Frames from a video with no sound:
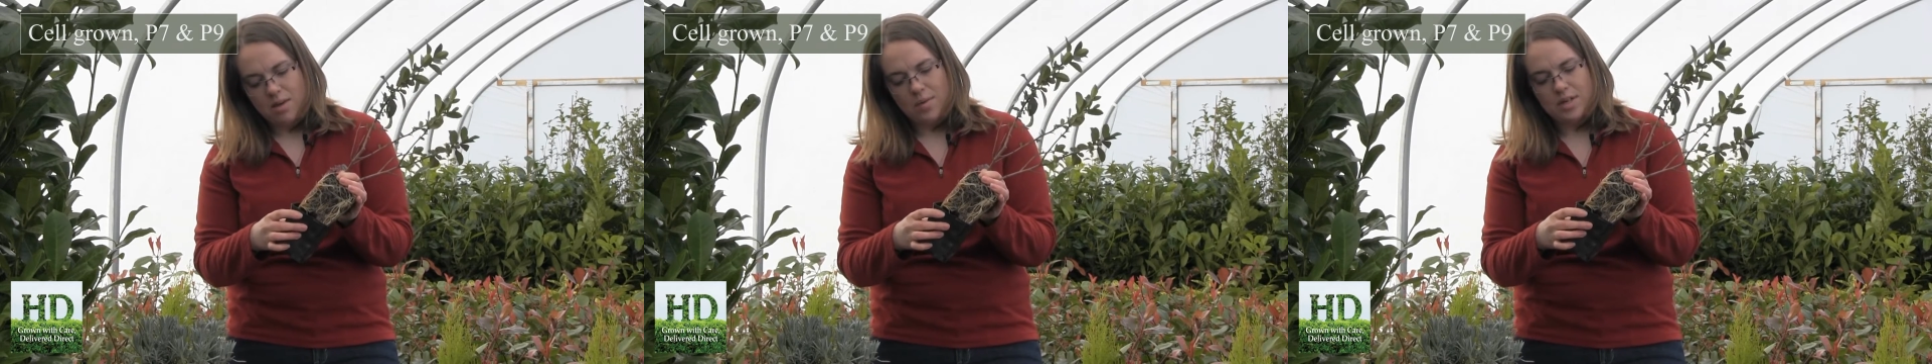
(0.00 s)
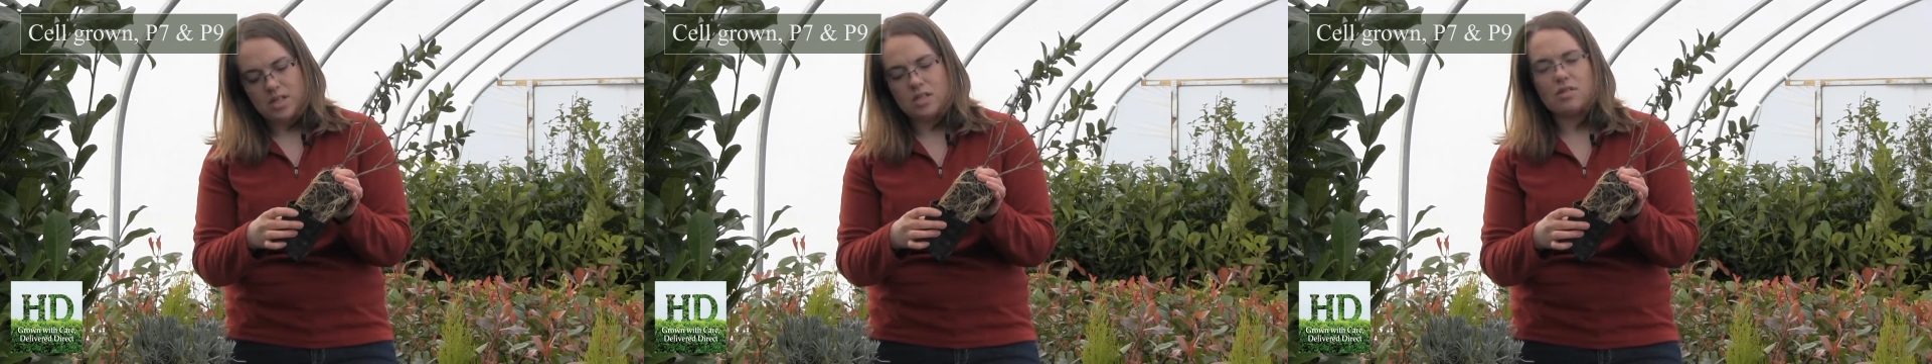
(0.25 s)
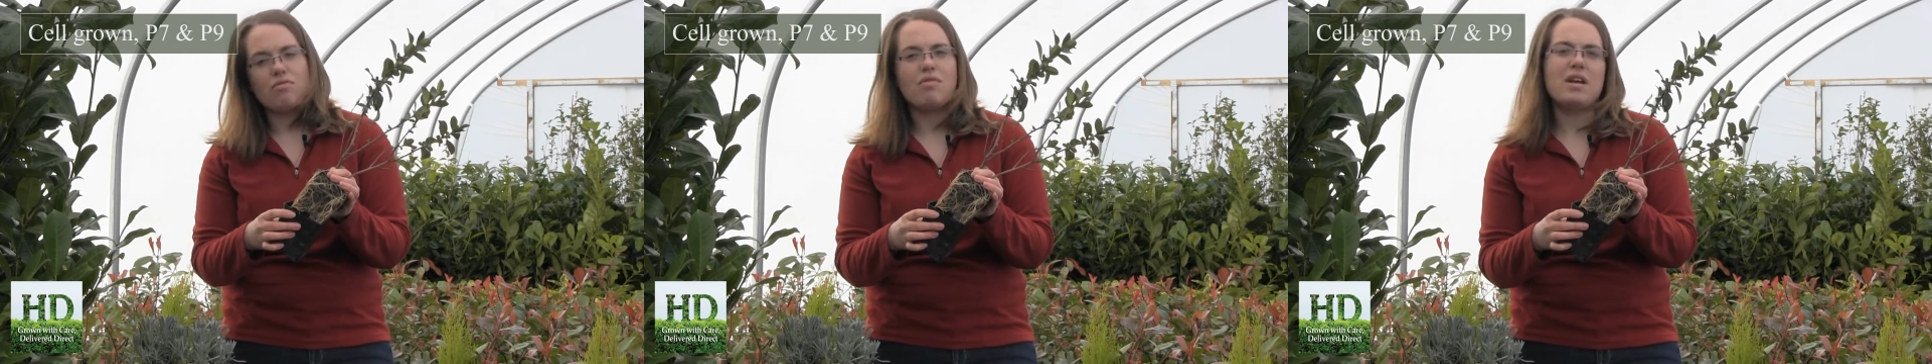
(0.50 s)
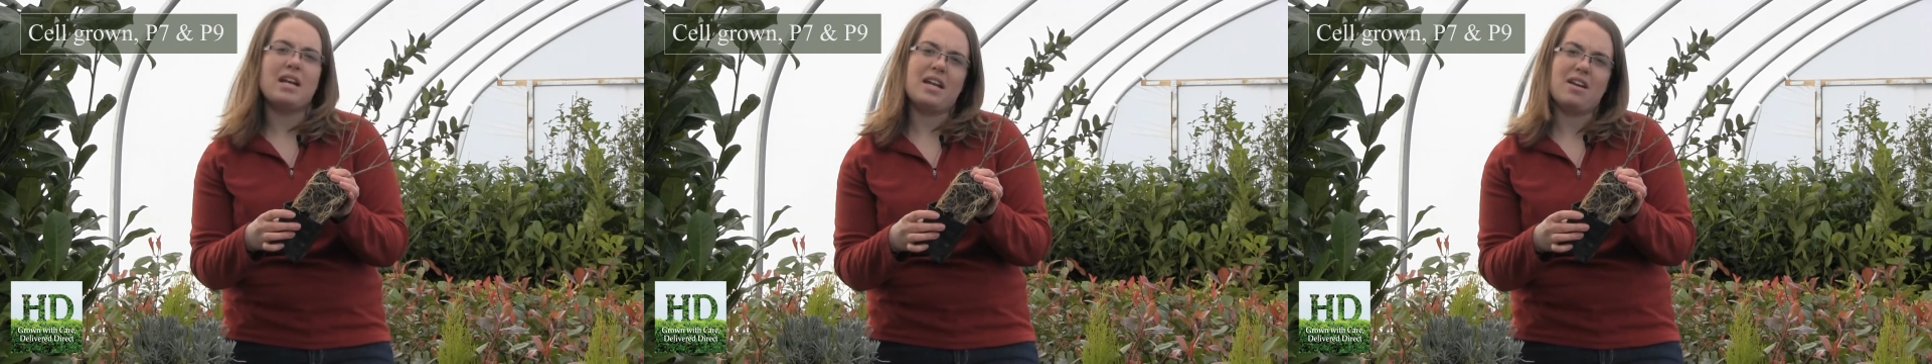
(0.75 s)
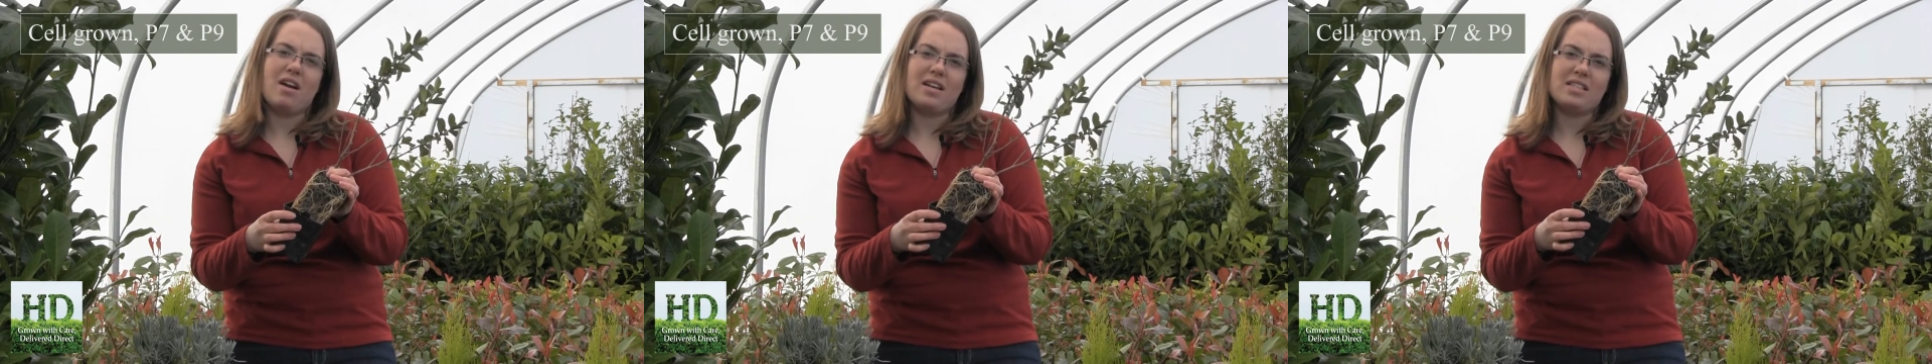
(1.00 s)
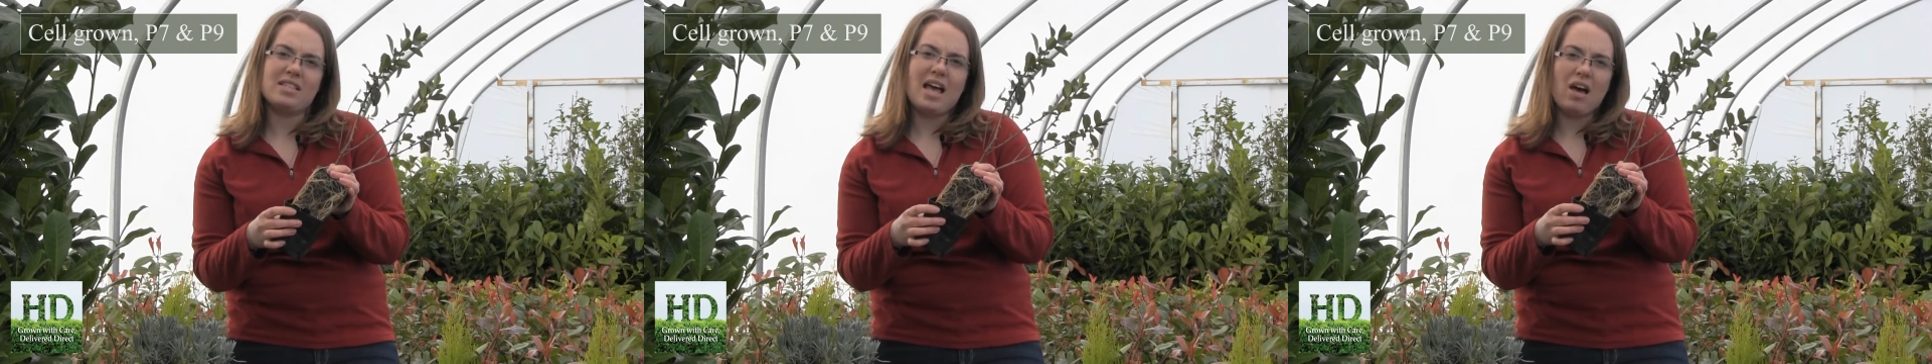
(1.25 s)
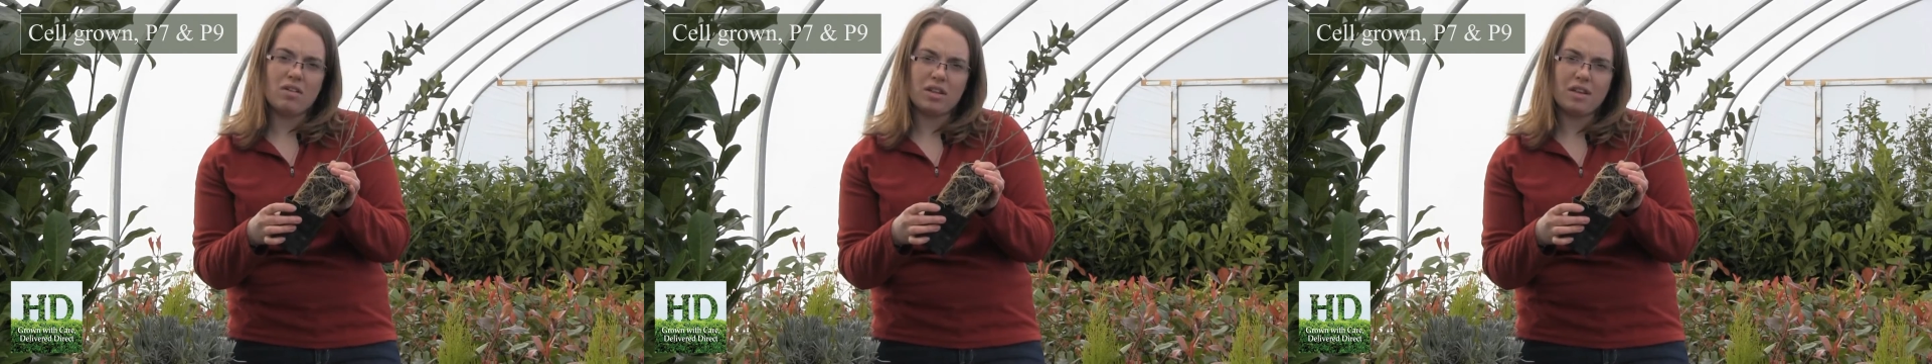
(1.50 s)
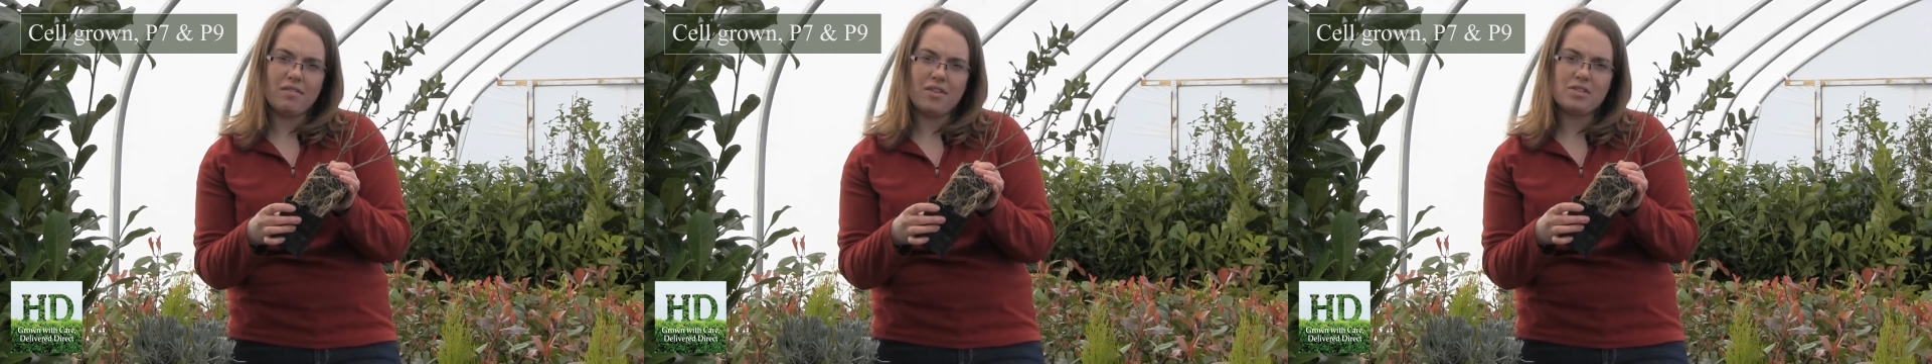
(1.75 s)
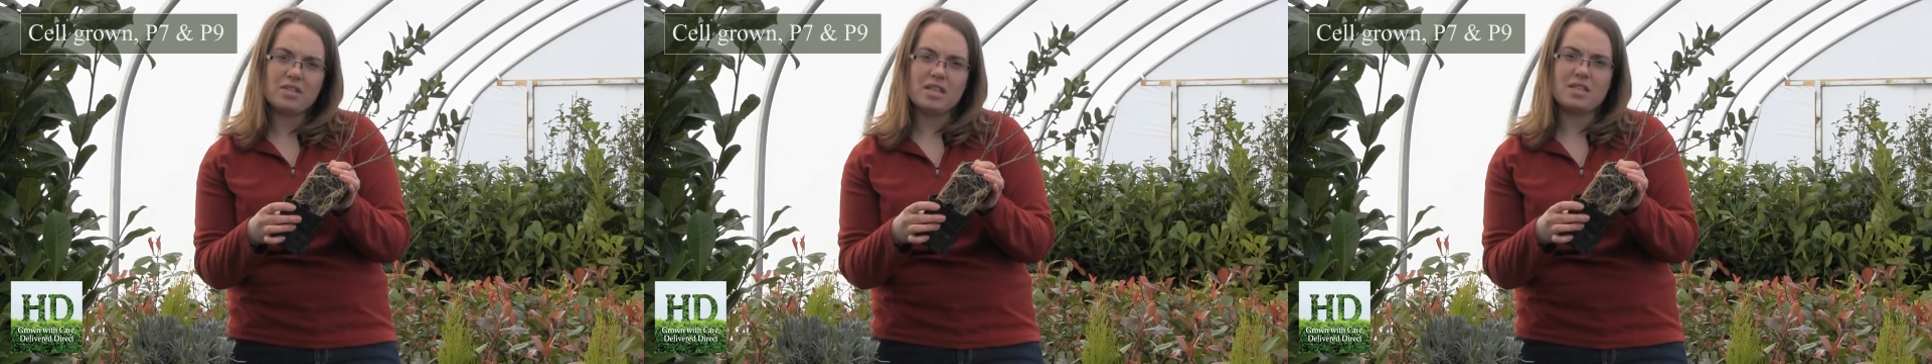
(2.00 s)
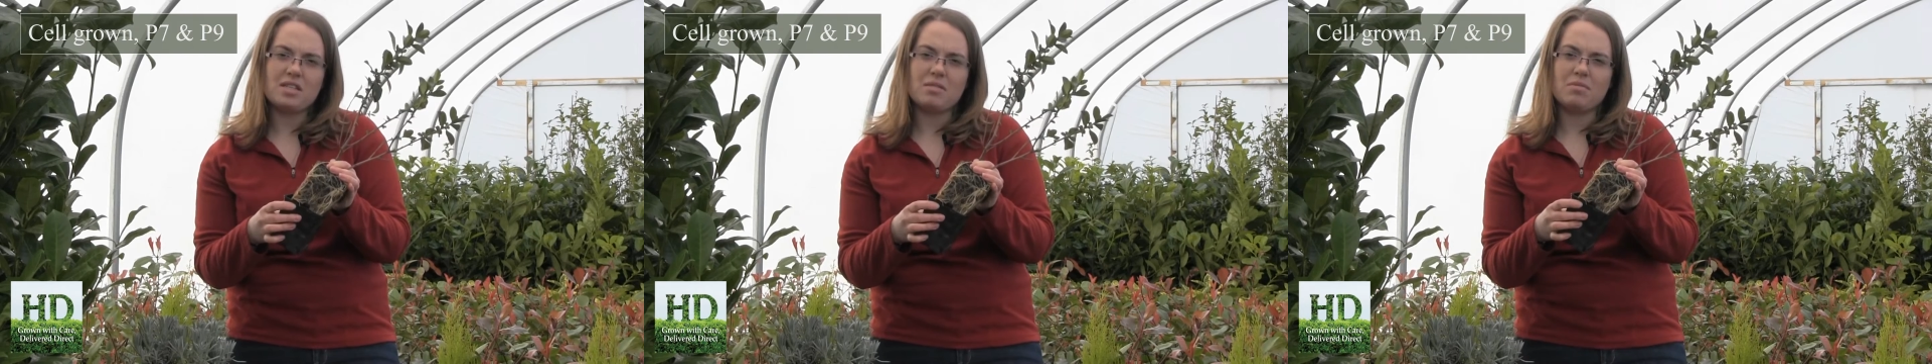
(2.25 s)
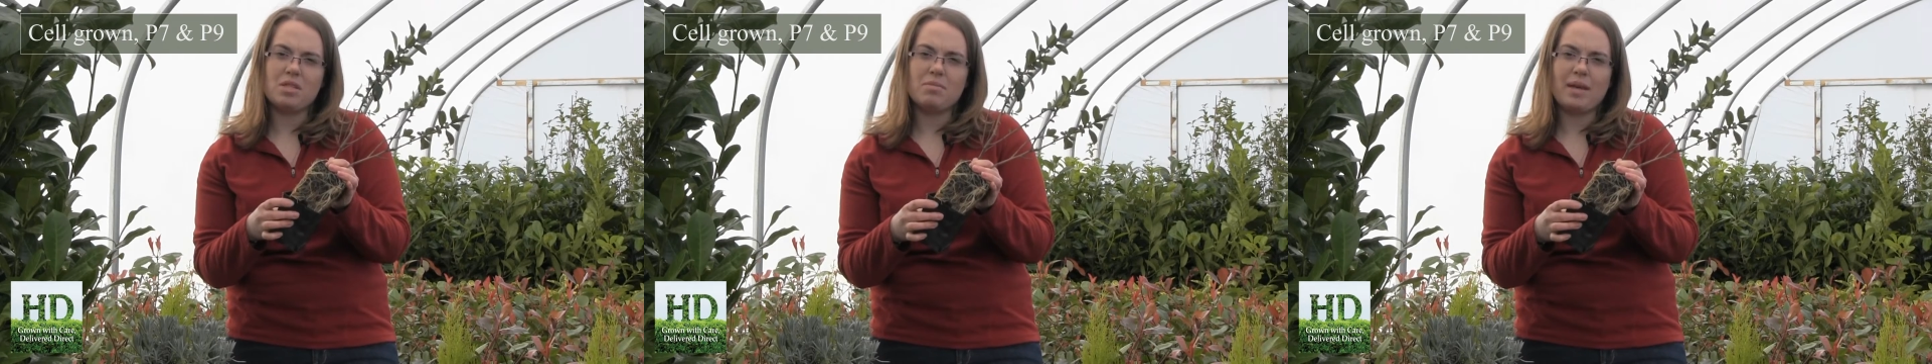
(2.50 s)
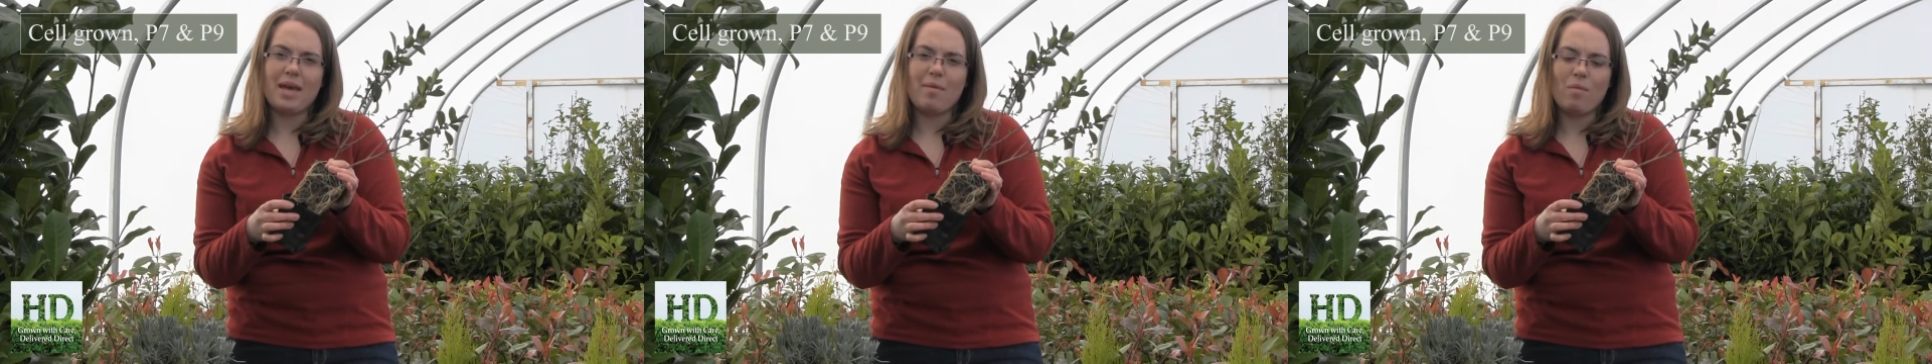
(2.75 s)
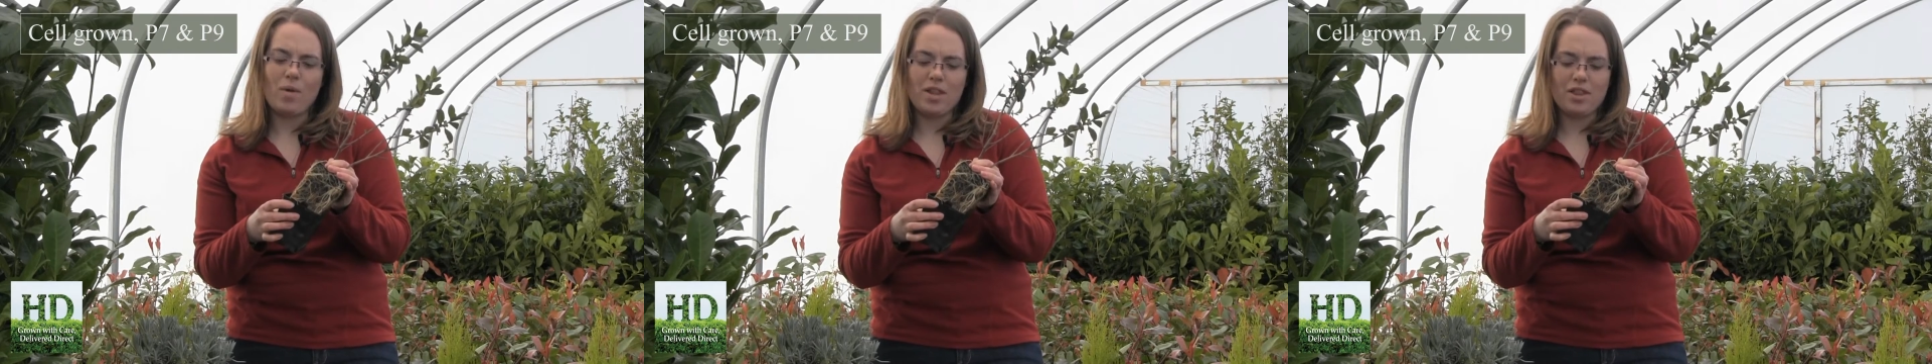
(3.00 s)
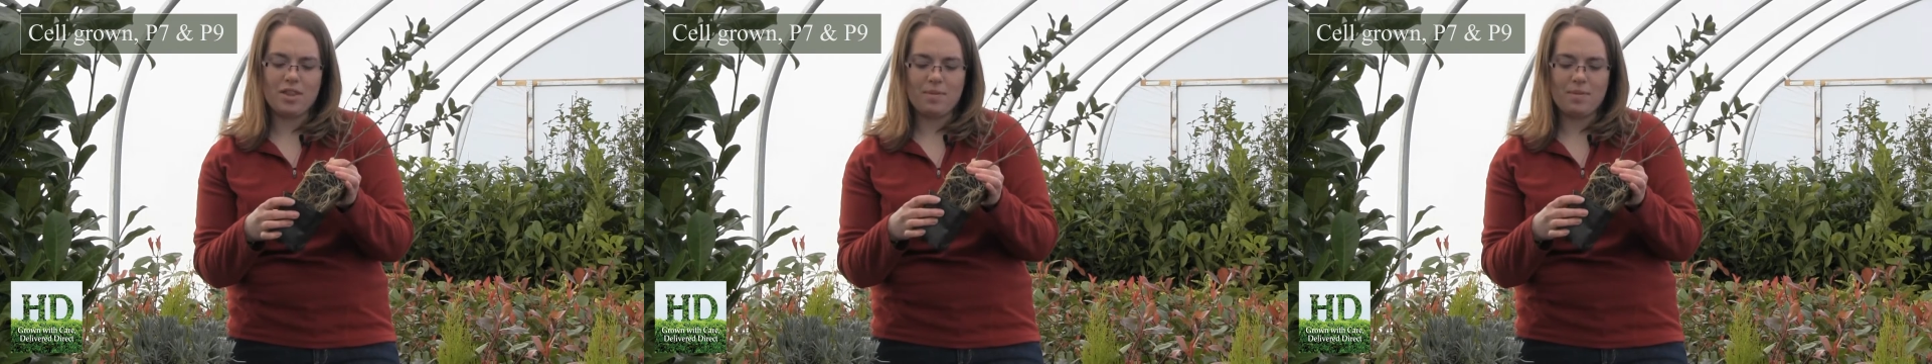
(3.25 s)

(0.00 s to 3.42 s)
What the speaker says: which is a really nice, healthy root system to begin with.